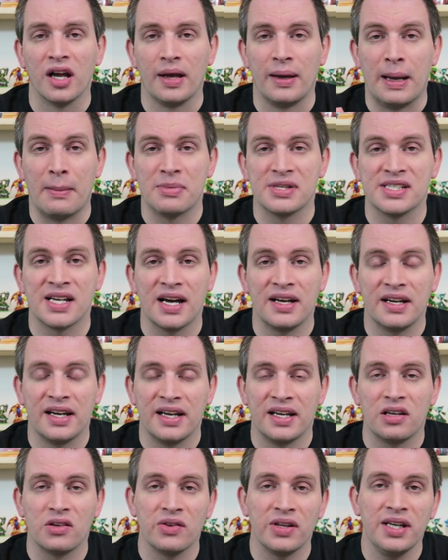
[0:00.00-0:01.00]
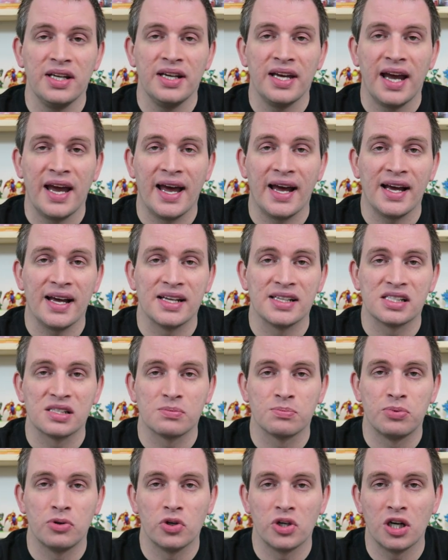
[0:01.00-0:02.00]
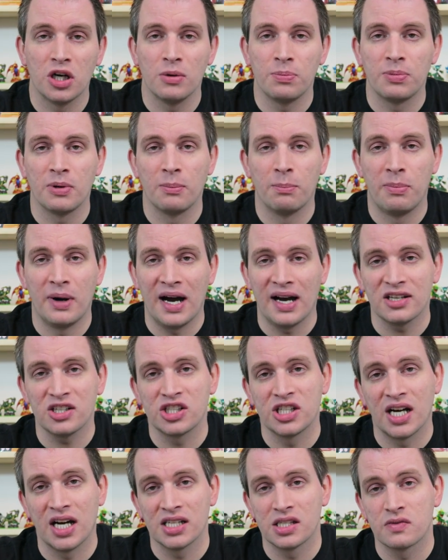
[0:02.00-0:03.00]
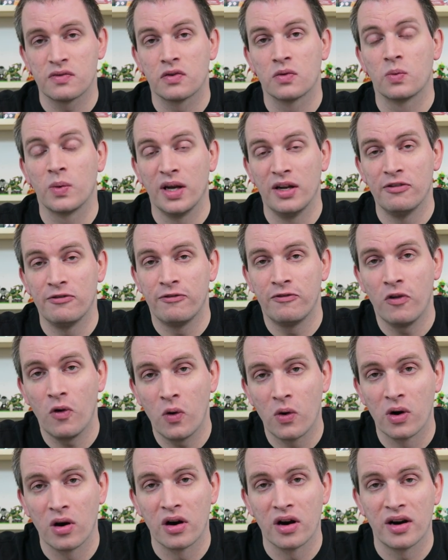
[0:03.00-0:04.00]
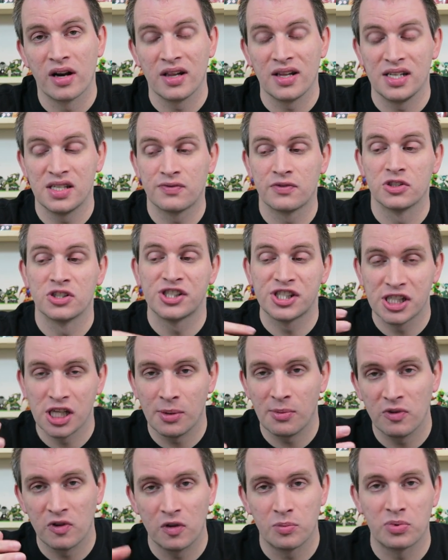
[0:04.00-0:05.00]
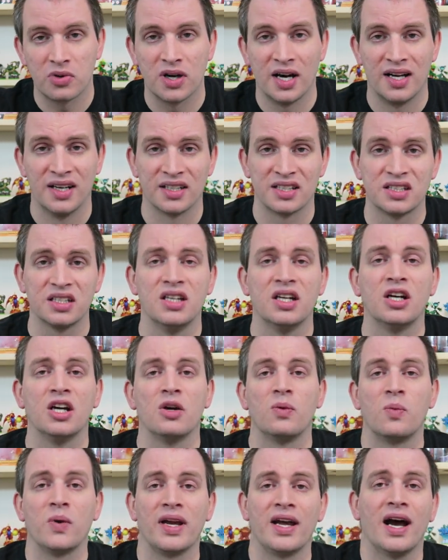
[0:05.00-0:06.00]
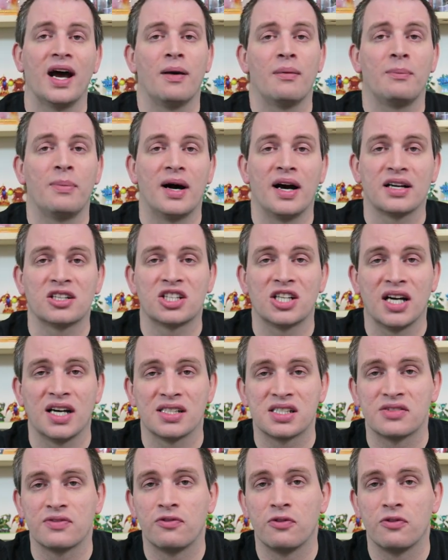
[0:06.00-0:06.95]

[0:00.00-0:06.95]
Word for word: Amazon Italy has put up box shots for Wave 4, or at least for some of the product. We got box shots